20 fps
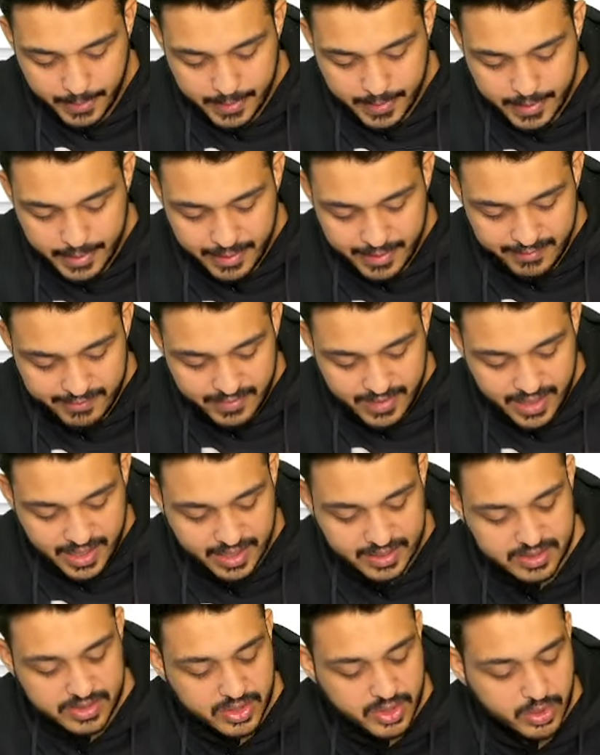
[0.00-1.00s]
If they
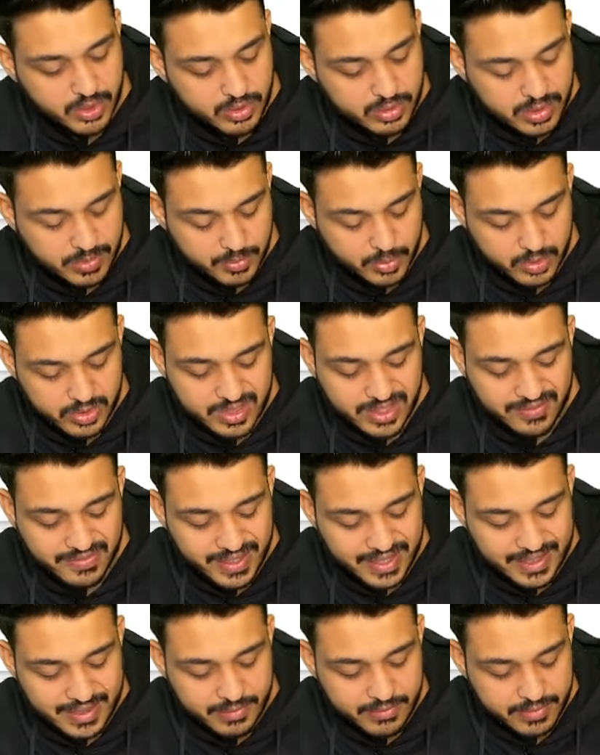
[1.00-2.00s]
ask you the most
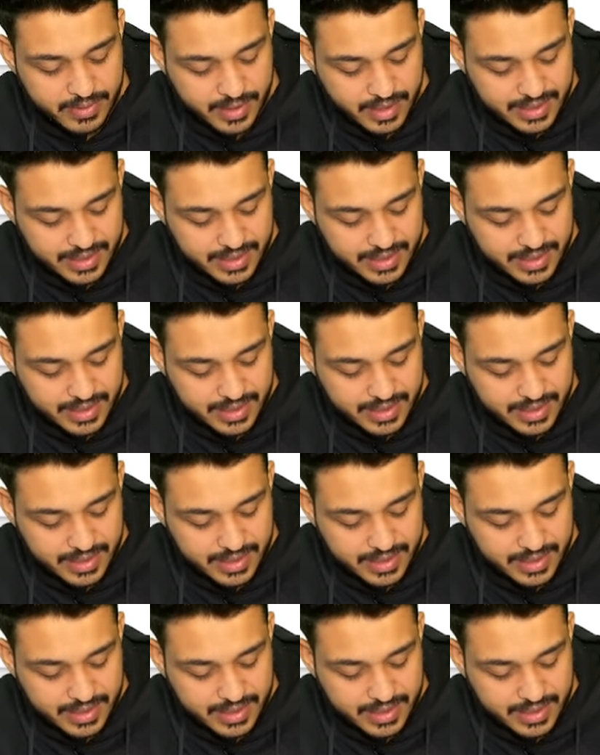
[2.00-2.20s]
effective drug,